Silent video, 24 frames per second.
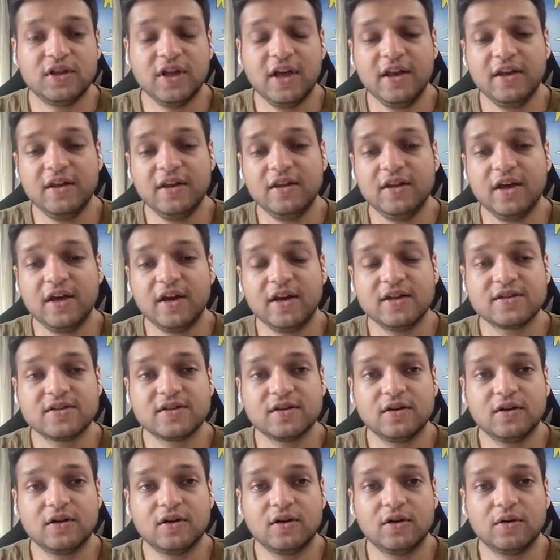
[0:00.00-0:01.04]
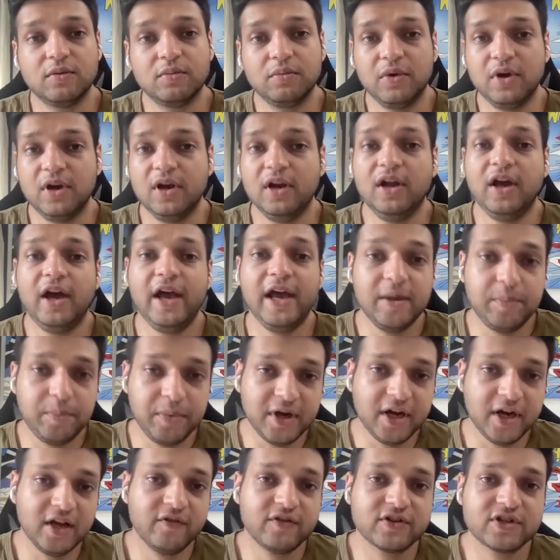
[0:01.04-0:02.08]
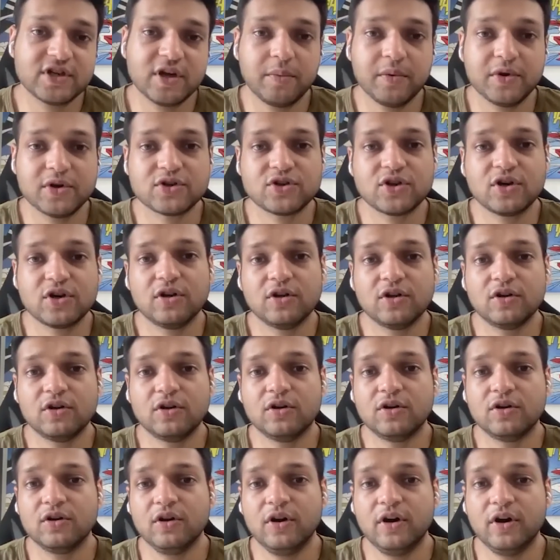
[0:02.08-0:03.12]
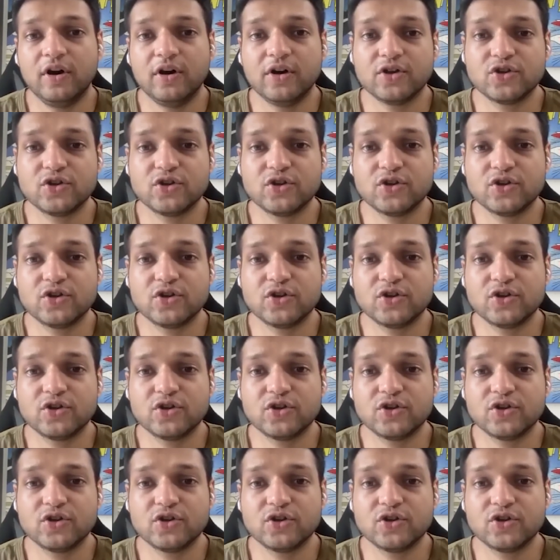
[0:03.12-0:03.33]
Then there is LPT, which I mentioned, the